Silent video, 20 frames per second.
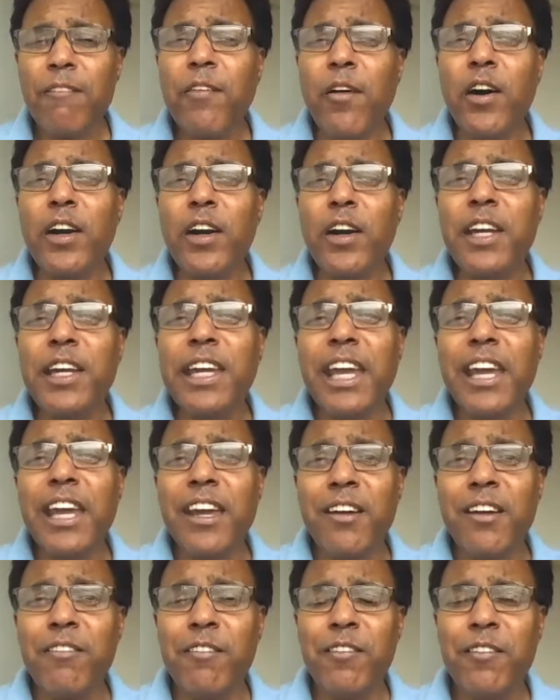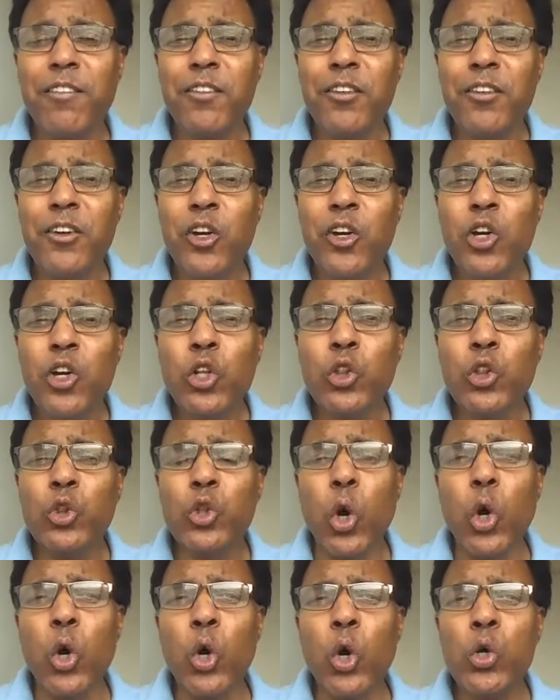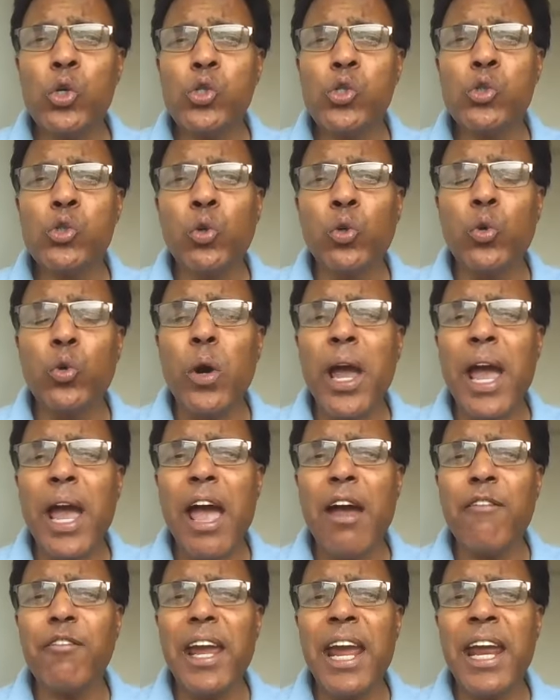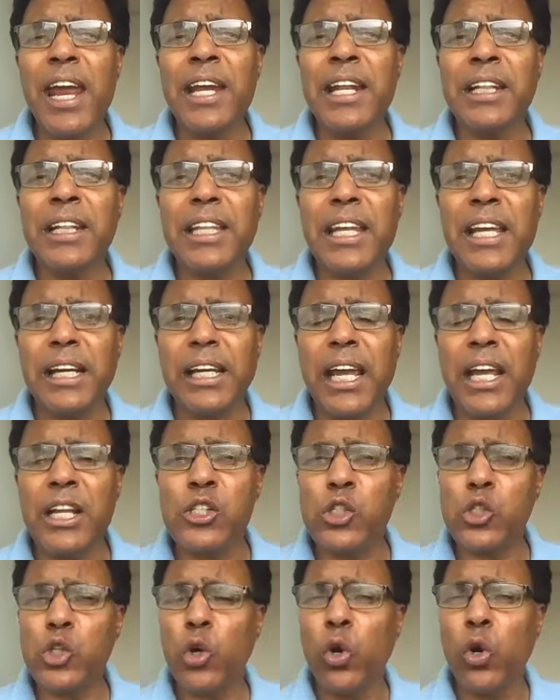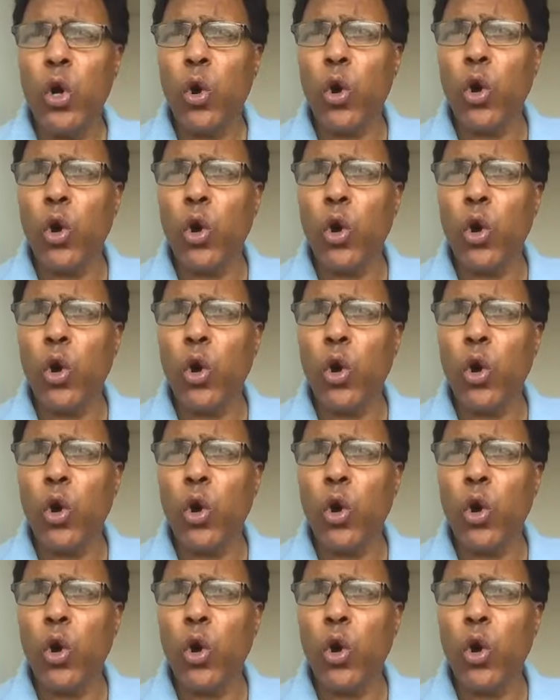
forgive those who have anything against you.